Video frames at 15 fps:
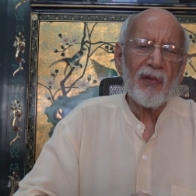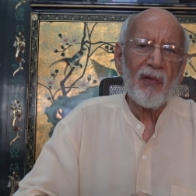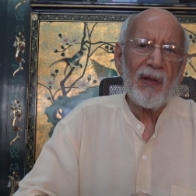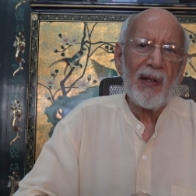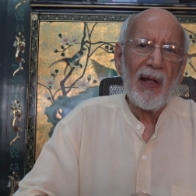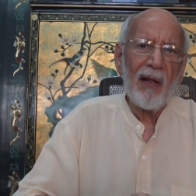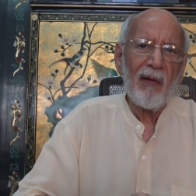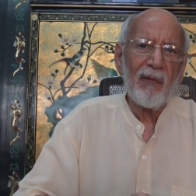
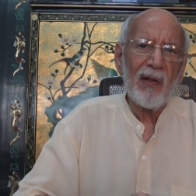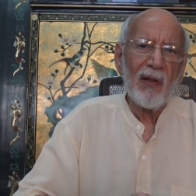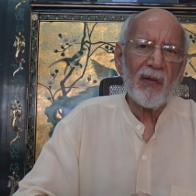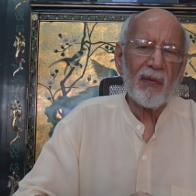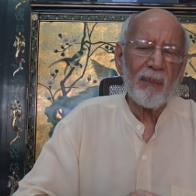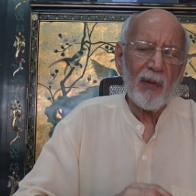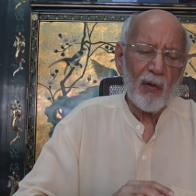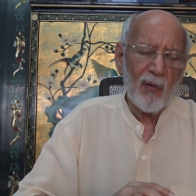three
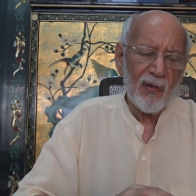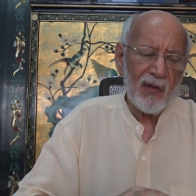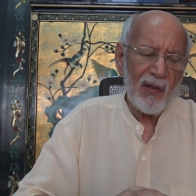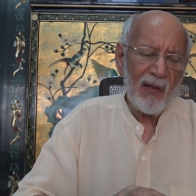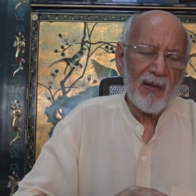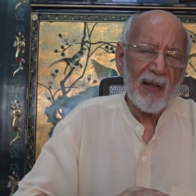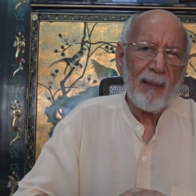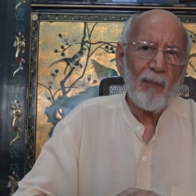areas because
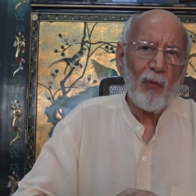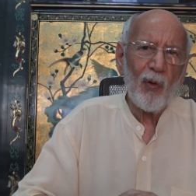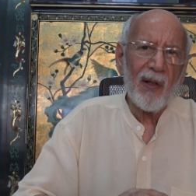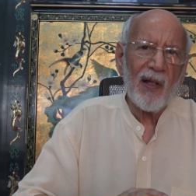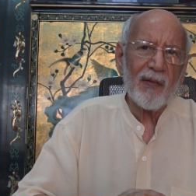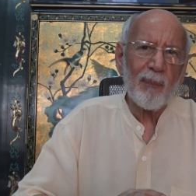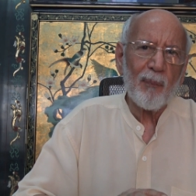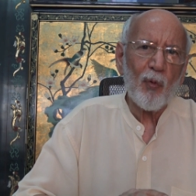these are more or
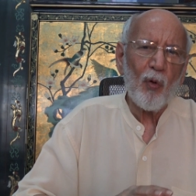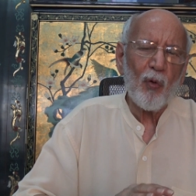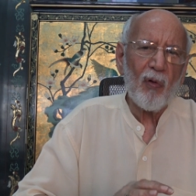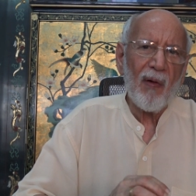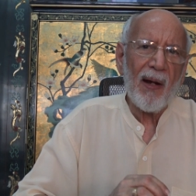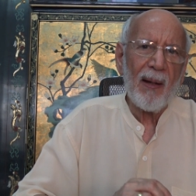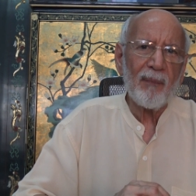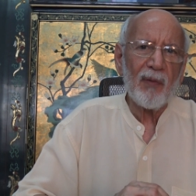less
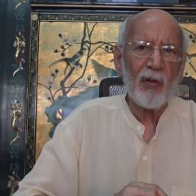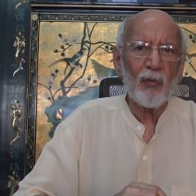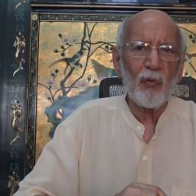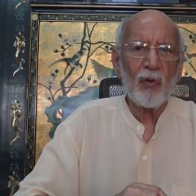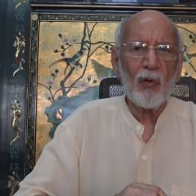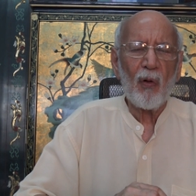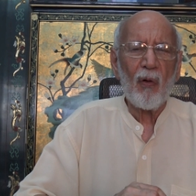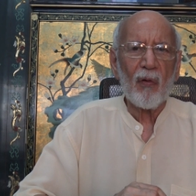programmed
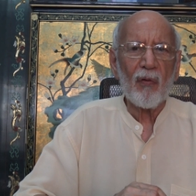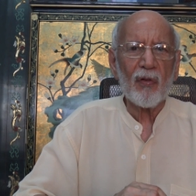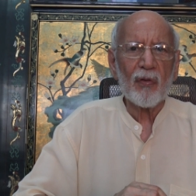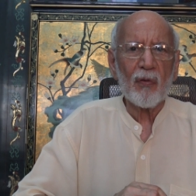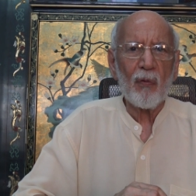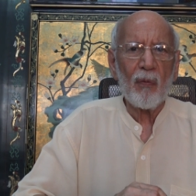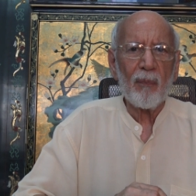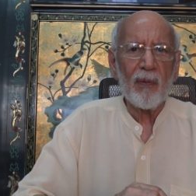into your
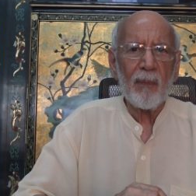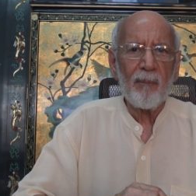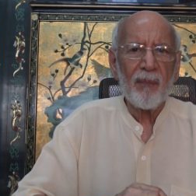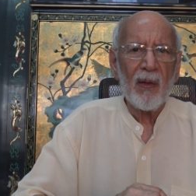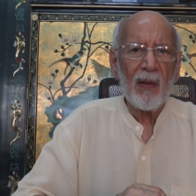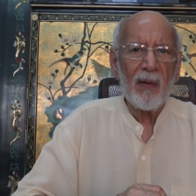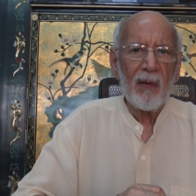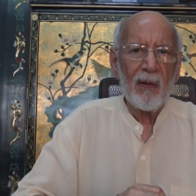horoscope.
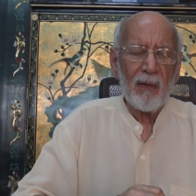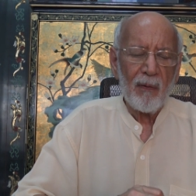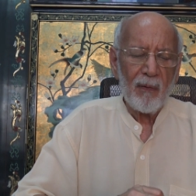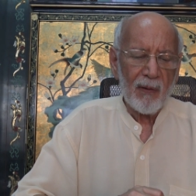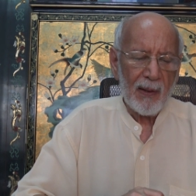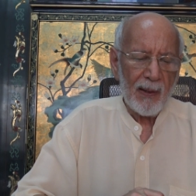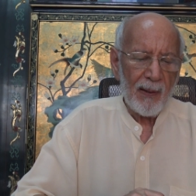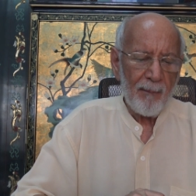
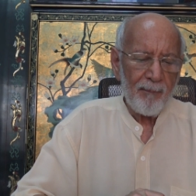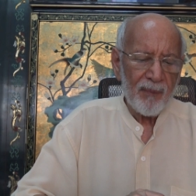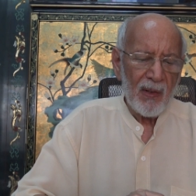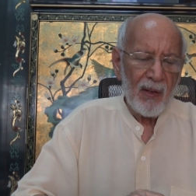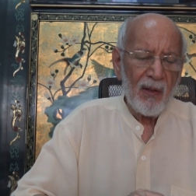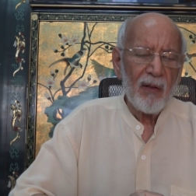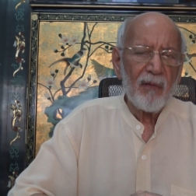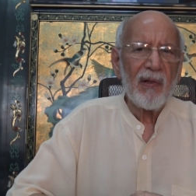Okay.
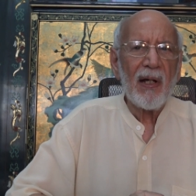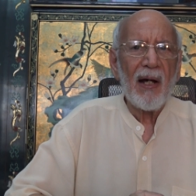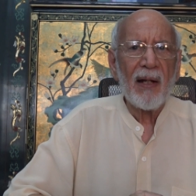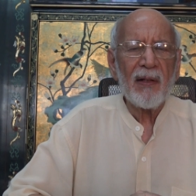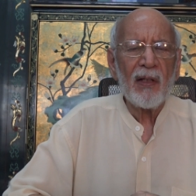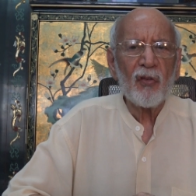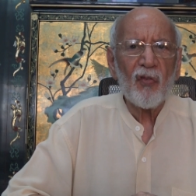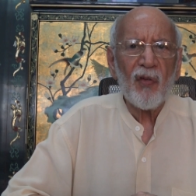
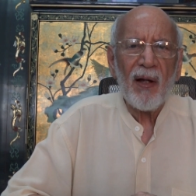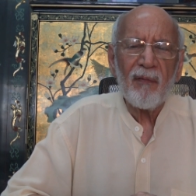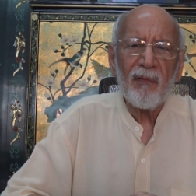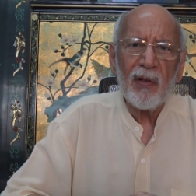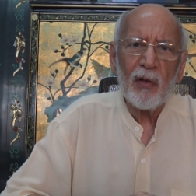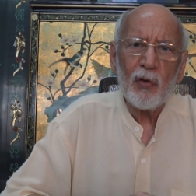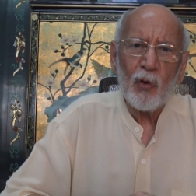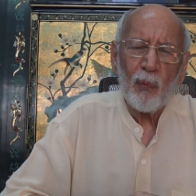Regarding
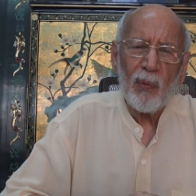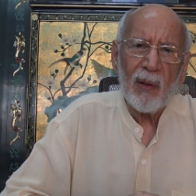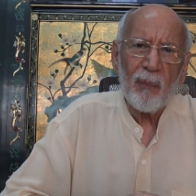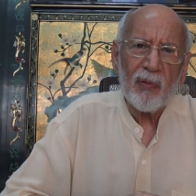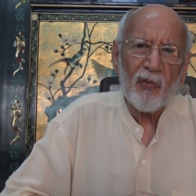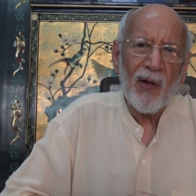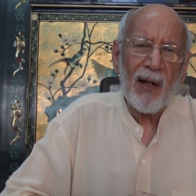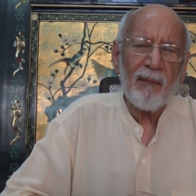travel, you will
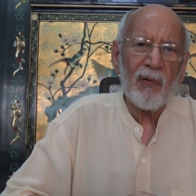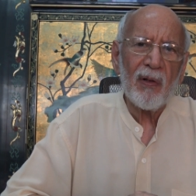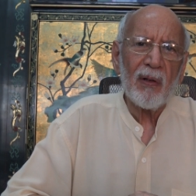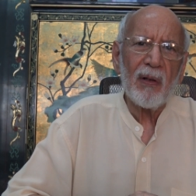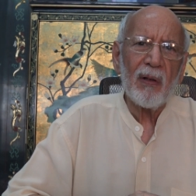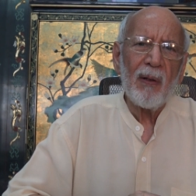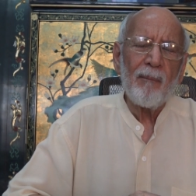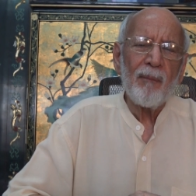
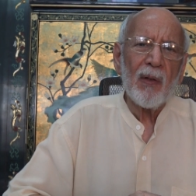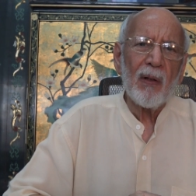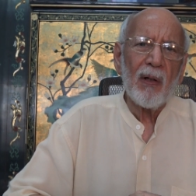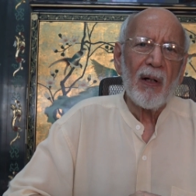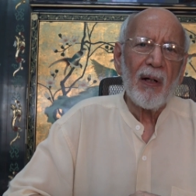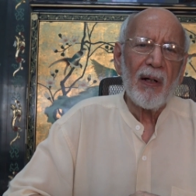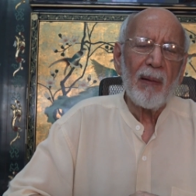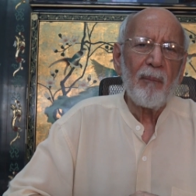travel
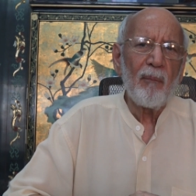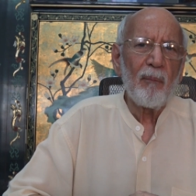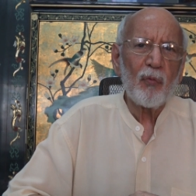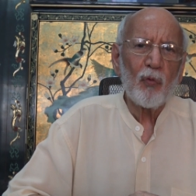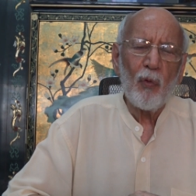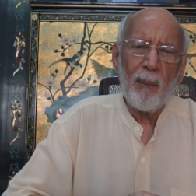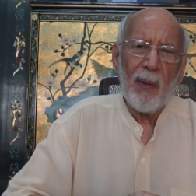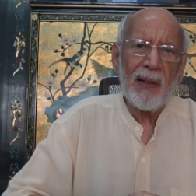uh,
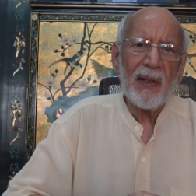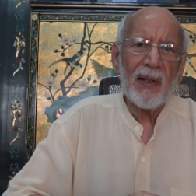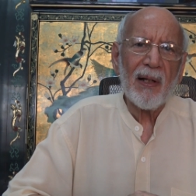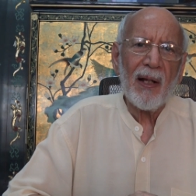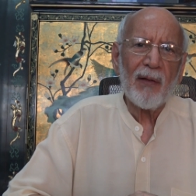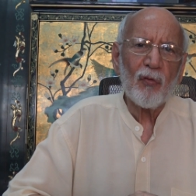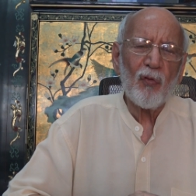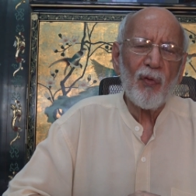in, to many
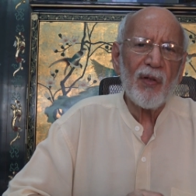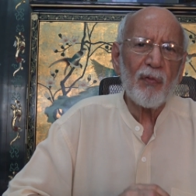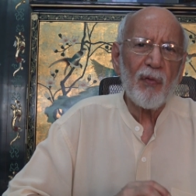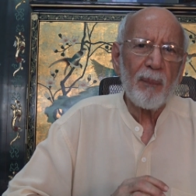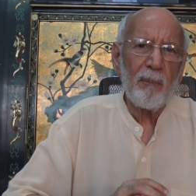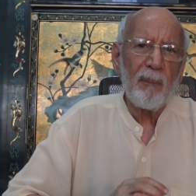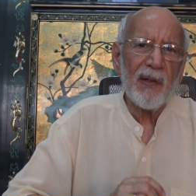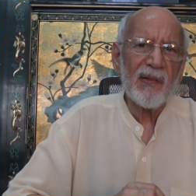countries
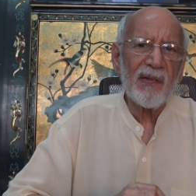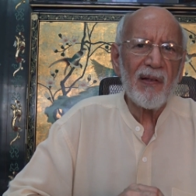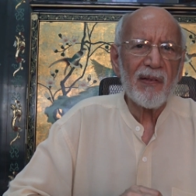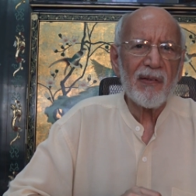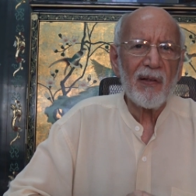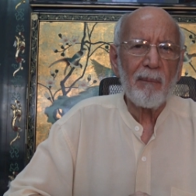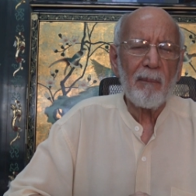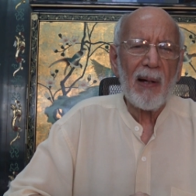with
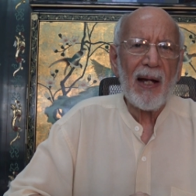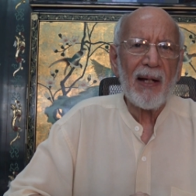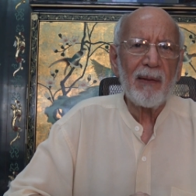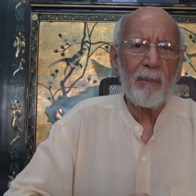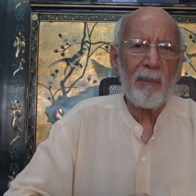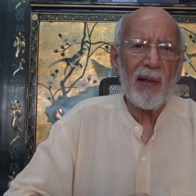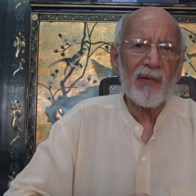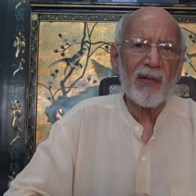business in
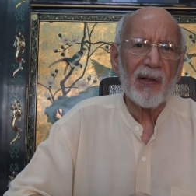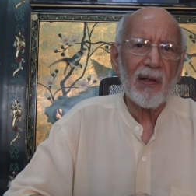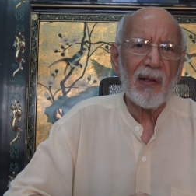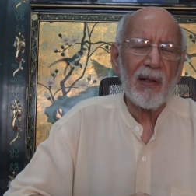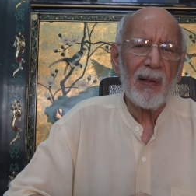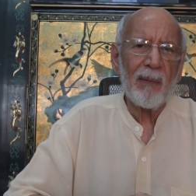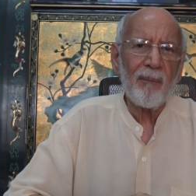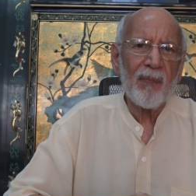mind
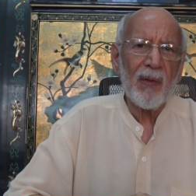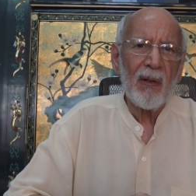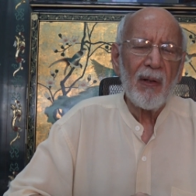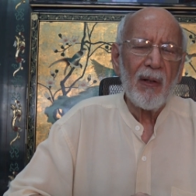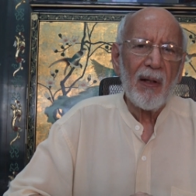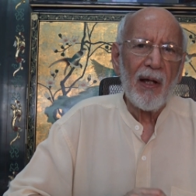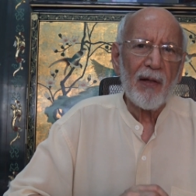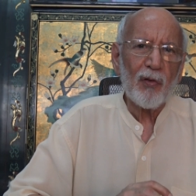basically
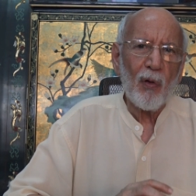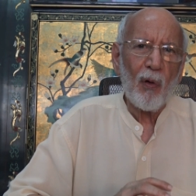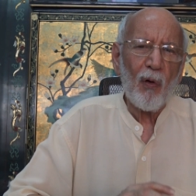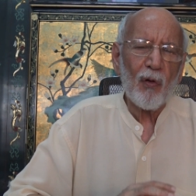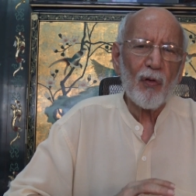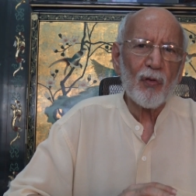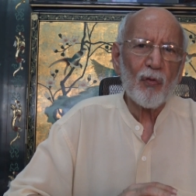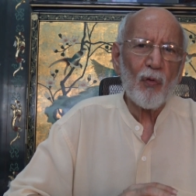as your
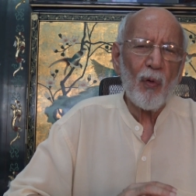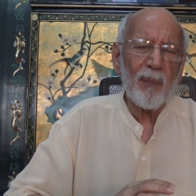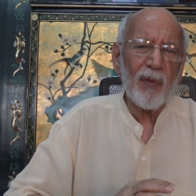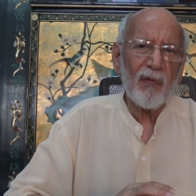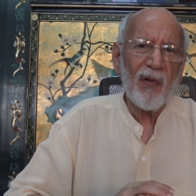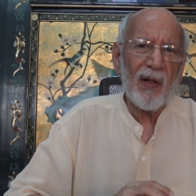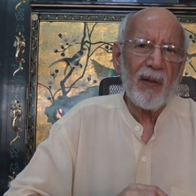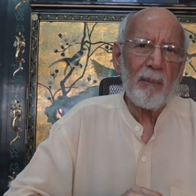horoscope
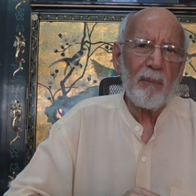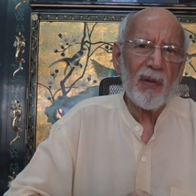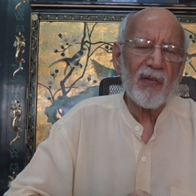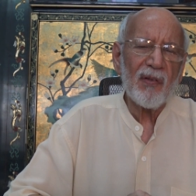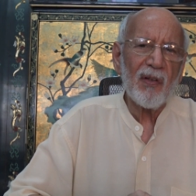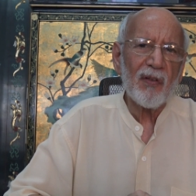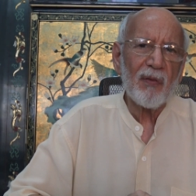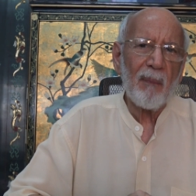is very
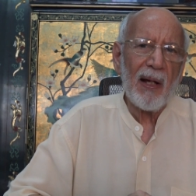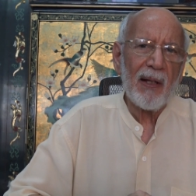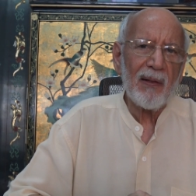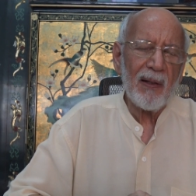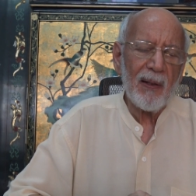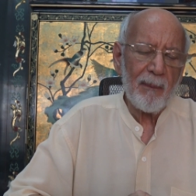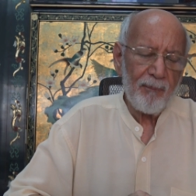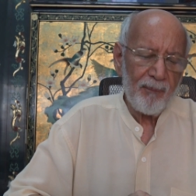business
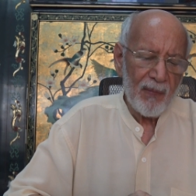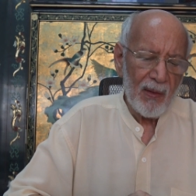minded.